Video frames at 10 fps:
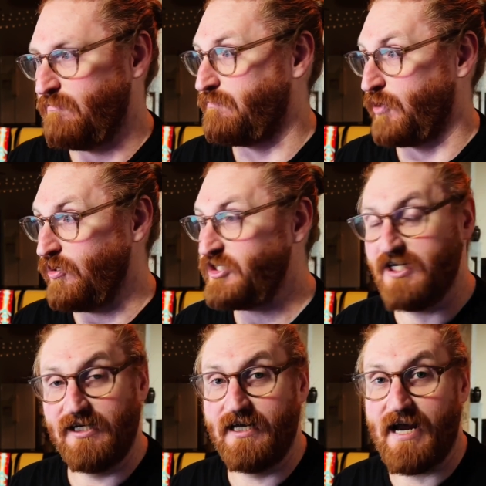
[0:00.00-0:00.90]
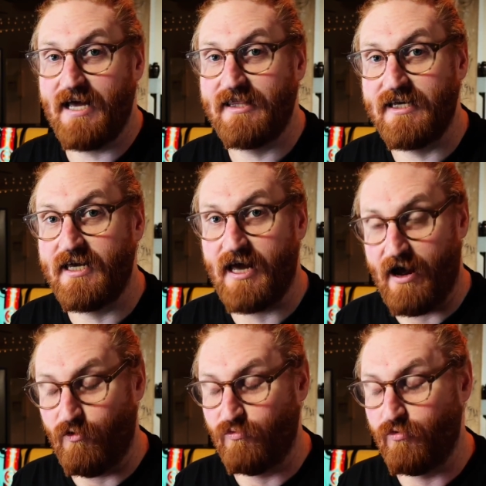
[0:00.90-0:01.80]
personally, I think,
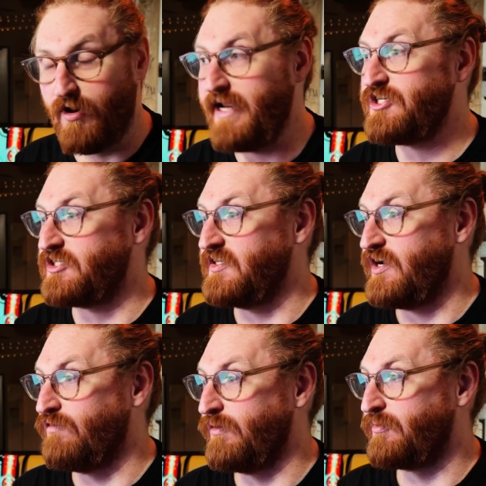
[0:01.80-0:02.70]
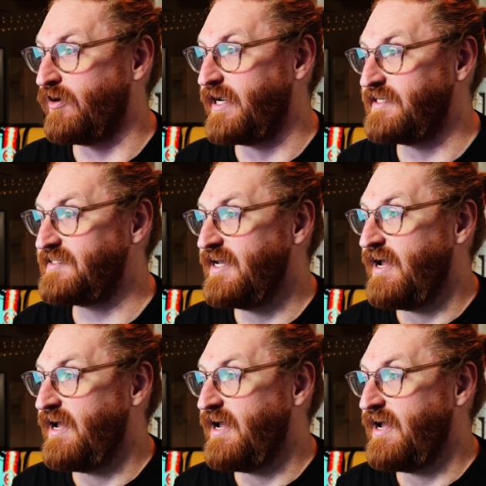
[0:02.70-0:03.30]
outrageously overpriced